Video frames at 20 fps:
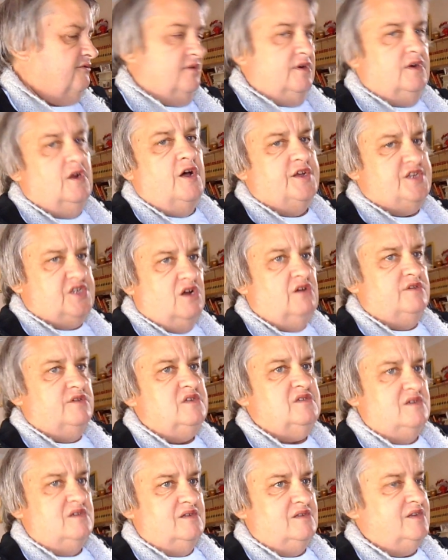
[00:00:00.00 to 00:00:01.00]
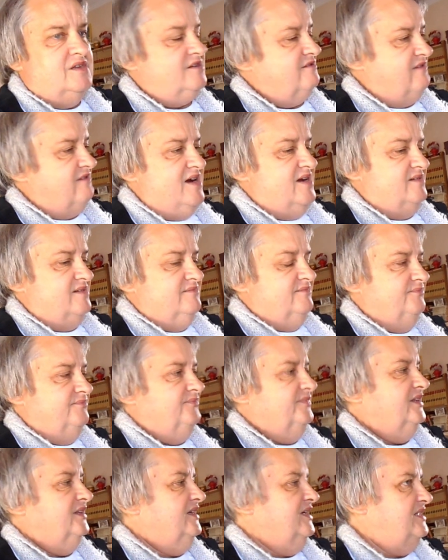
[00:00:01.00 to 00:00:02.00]
Nice song, isn't it? It's great.
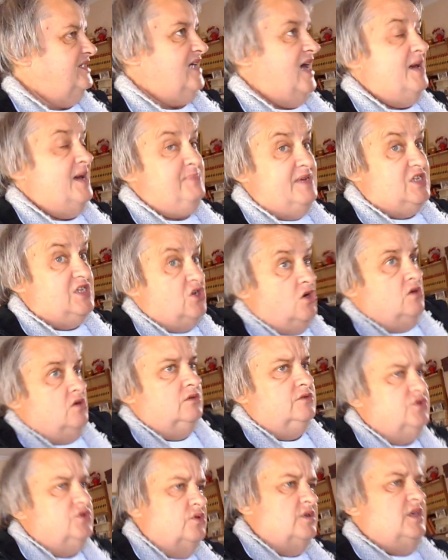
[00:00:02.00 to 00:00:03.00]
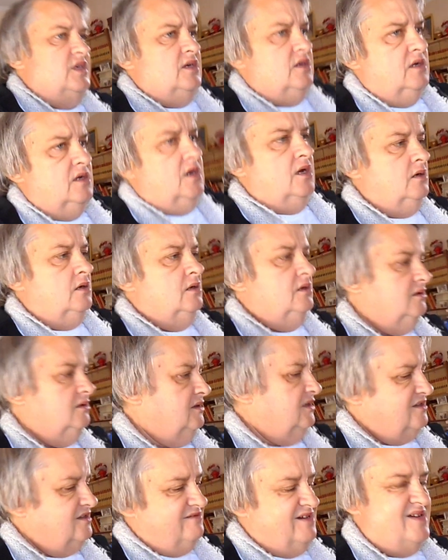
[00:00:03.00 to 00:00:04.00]
It's a happy song, sort of thing, you know.
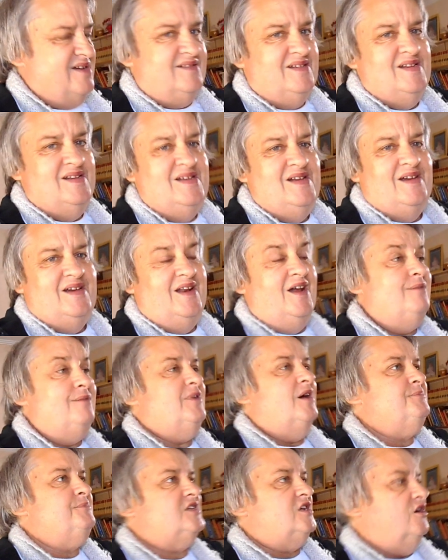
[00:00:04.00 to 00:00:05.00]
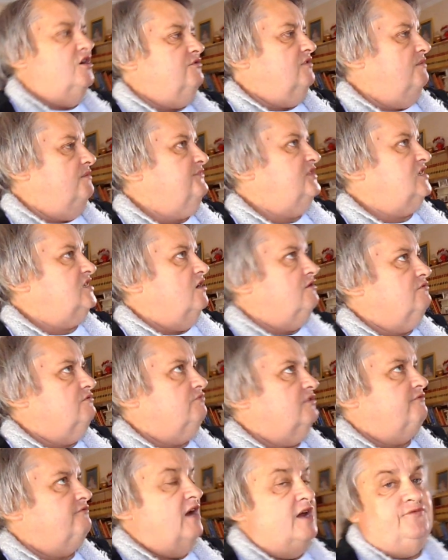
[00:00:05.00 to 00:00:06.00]
It's great. And I'm
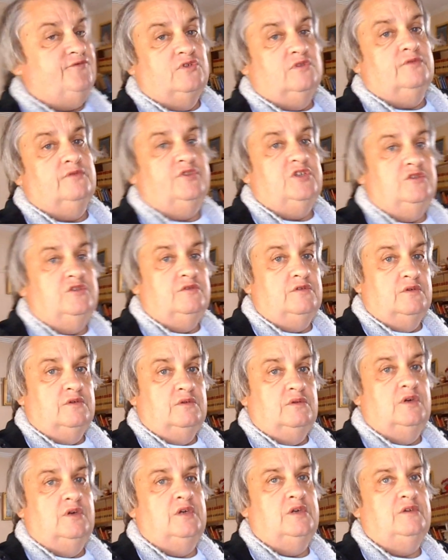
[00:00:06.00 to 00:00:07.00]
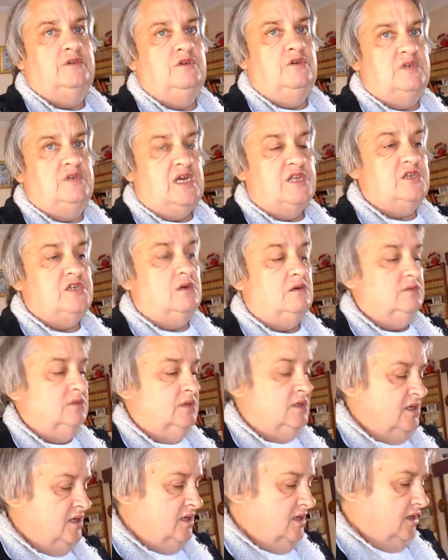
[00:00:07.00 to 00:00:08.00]
so grateful for you to use that song.
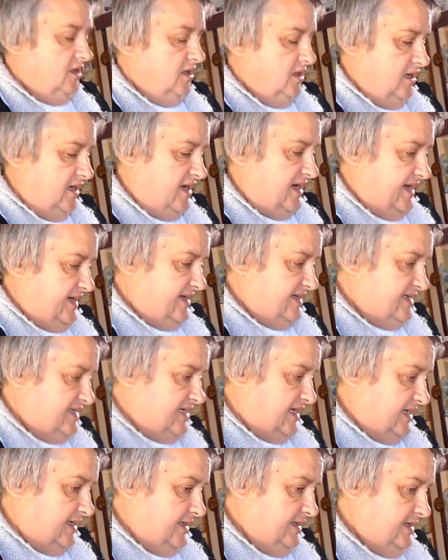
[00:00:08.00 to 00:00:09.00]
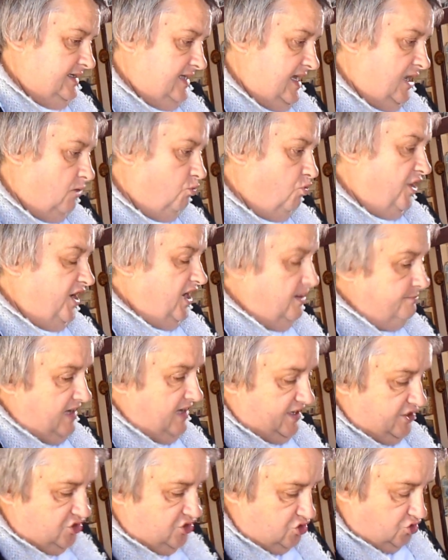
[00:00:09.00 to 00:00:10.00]
And now what I'm
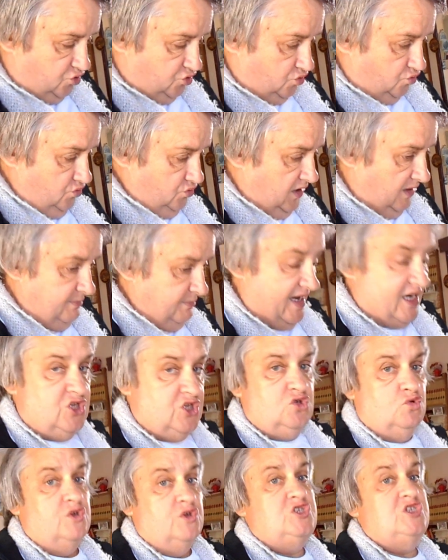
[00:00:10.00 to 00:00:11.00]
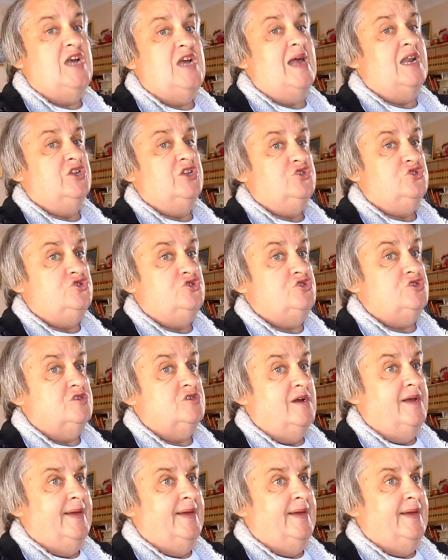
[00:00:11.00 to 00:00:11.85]
going to do a challenge.